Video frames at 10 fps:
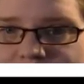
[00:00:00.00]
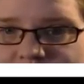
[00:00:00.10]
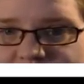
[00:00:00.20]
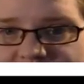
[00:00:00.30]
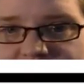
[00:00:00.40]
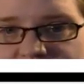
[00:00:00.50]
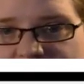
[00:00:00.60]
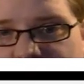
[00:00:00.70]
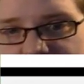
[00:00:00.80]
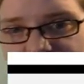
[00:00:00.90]

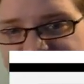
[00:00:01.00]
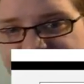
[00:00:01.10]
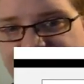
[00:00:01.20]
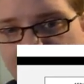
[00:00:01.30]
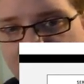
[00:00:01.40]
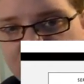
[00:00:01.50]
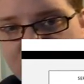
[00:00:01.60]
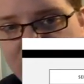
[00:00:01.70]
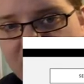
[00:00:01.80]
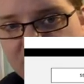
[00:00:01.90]
downhill the rest, now we're at the
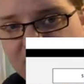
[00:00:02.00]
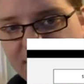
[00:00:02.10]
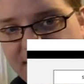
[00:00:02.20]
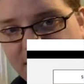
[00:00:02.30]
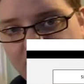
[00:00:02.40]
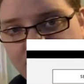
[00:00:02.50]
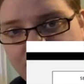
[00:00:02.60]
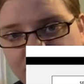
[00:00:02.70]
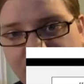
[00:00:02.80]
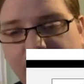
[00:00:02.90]
bottom of the hill.
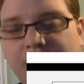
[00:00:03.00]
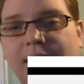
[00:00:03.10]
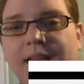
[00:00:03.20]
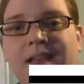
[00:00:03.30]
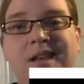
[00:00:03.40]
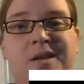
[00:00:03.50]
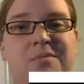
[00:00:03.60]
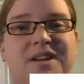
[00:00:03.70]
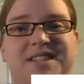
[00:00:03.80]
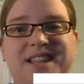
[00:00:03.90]

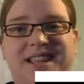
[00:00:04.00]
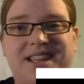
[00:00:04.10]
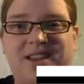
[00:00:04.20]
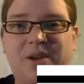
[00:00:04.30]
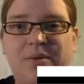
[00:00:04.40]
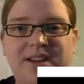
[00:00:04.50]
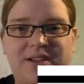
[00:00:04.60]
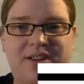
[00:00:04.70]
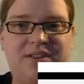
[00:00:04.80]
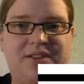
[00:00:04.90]
But it's like going
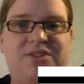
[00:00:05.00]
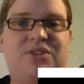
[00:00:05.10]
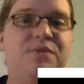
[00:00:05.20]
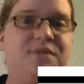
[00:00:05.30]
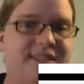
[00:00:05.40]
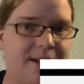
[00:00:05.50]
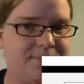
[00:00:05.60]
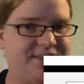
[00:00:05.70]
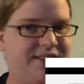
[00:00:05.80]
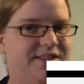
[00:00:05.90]
downhill in 2
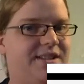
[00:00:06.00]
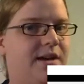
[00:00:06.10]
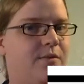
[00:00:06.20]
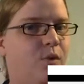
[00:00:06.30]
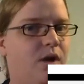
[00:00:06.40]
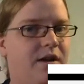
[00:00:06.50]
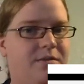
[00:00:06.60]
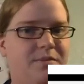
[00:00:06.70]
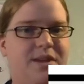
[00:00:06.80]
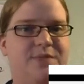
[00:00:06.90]
steps instead of 1
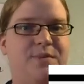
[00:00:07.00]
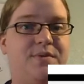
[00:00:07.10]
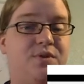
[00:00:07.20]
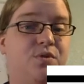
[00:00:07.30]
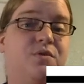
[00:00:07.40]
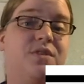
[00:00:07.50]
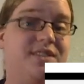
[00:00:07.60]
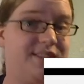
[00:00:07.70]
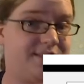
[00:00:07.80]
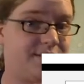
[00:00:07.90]
because we have 2
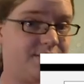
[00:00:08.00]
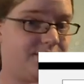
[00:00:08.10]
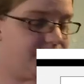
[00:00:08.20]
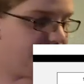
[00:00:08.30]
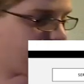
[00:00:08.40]
resistors.